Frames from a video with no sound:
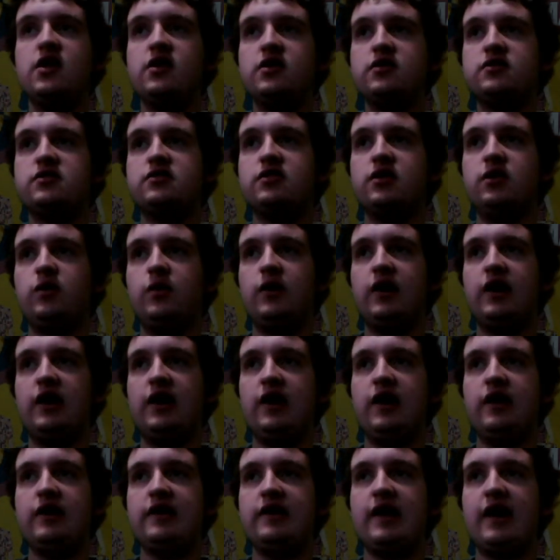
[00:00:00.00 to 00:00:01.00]

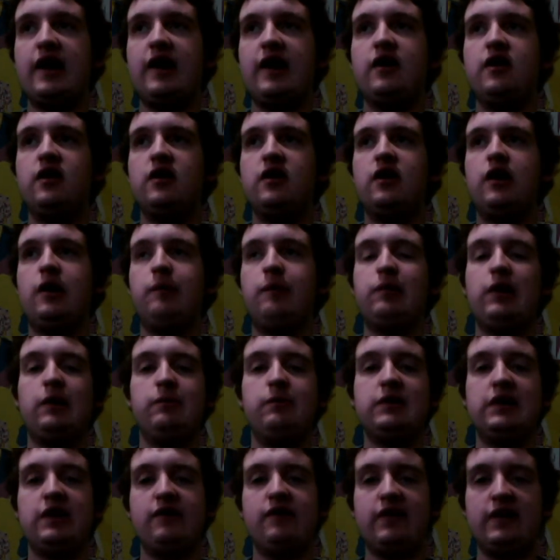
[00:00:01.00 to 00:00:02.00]
So yeah, I'll
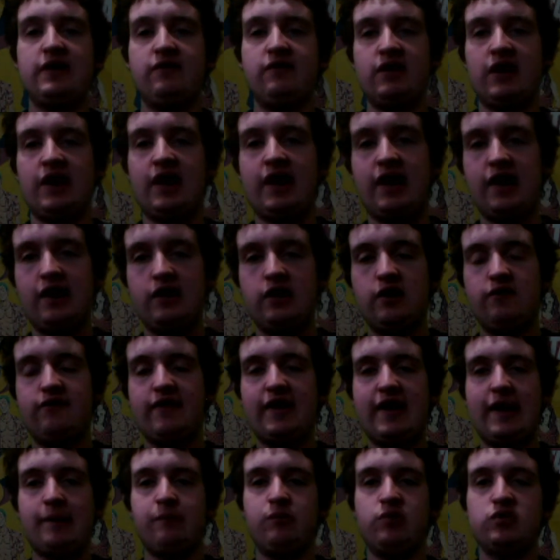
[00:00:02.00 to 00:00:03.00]
probably give it even higher if
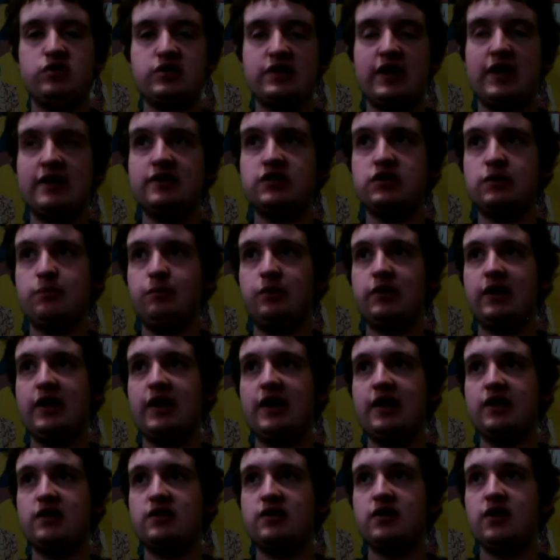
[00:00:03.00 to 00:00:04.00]
I had more chance to
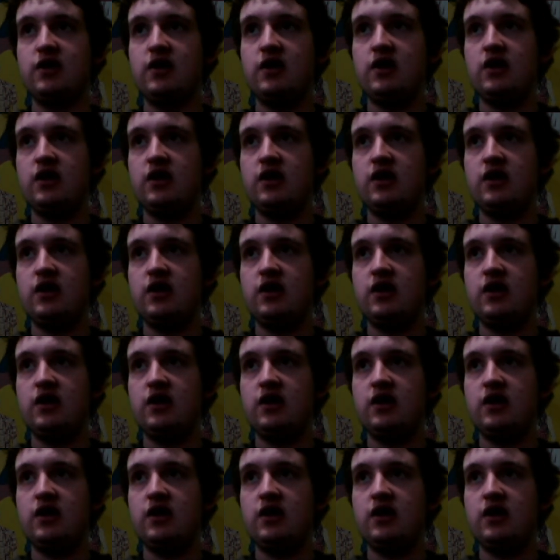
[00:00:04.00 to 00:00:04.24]
play it.